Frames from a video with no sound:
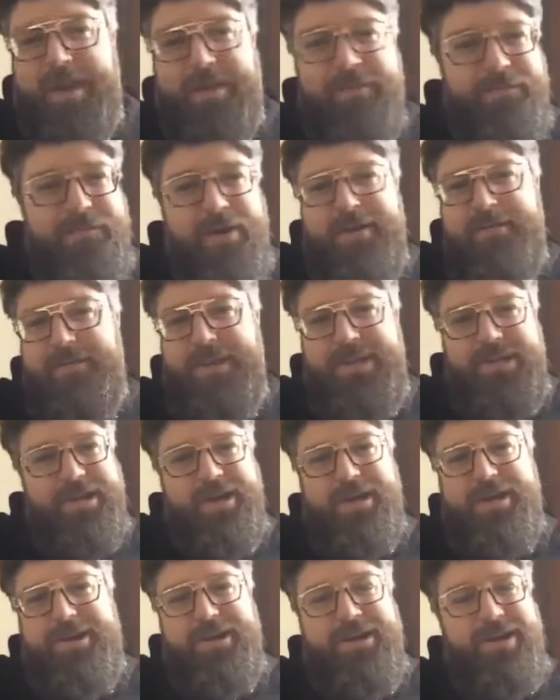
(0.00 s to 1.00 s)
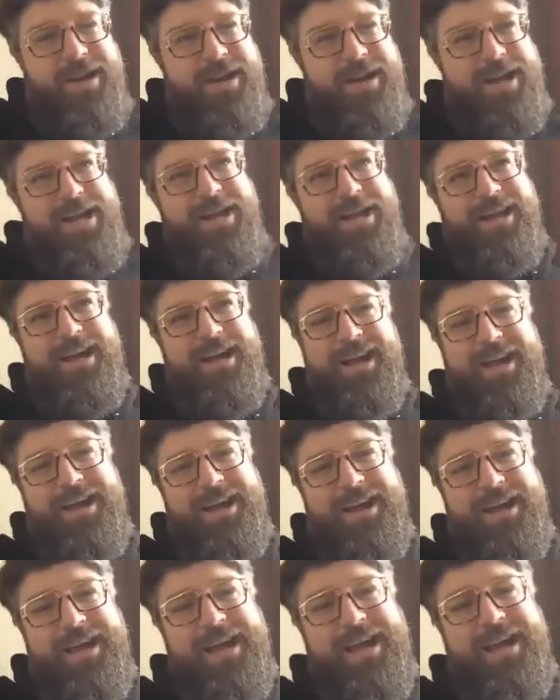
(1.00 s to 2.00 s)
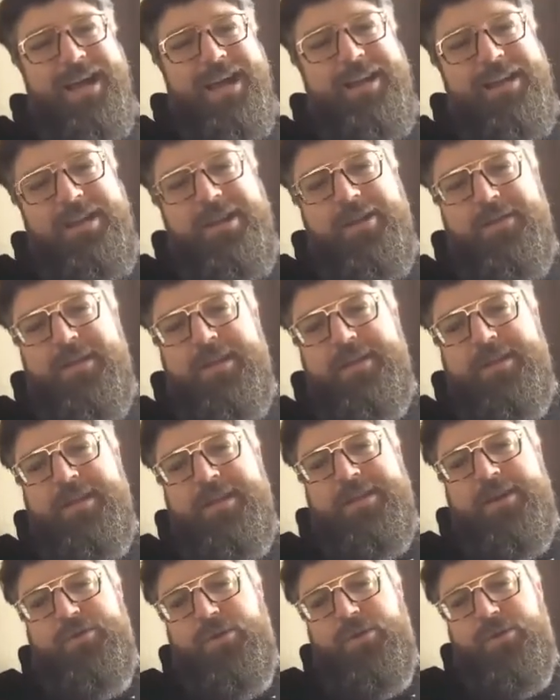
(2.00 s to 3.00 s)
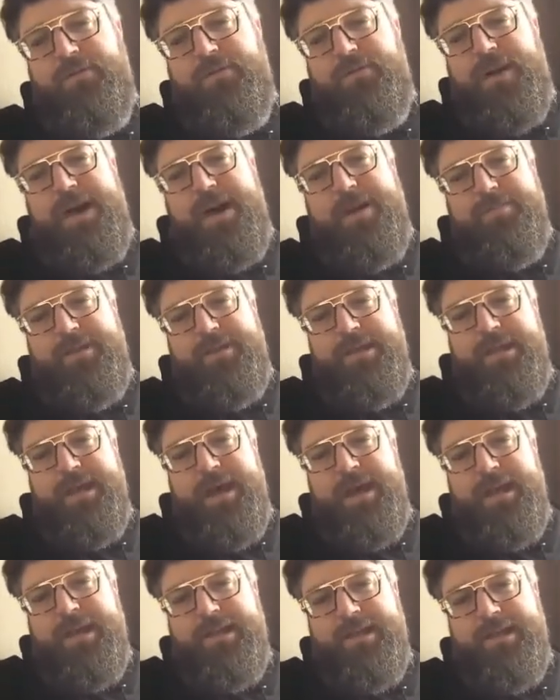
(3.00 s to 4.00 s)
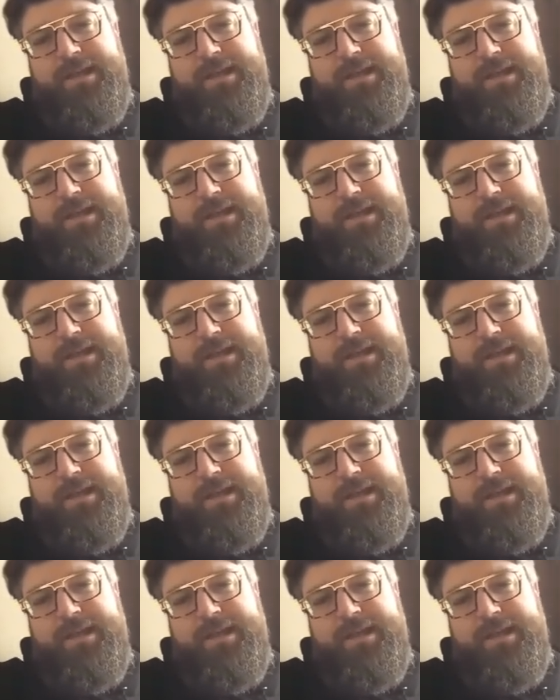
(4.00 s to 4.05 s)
fun of each other, and there's a cool vibe to that, I think.